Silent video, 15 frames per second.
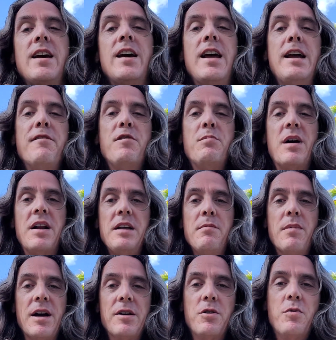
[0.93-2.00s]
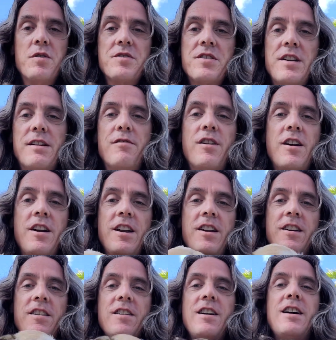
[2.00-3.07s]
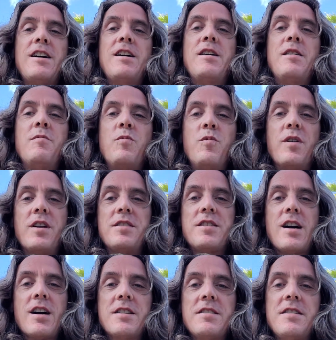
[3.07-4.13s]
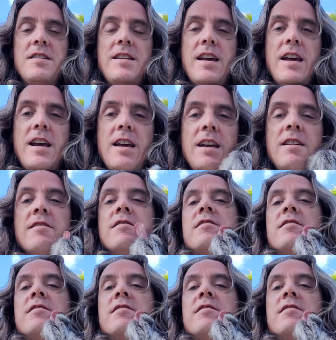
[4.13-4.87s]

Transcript: Hey everybody, Michael Wilson Everard here. Want to talk today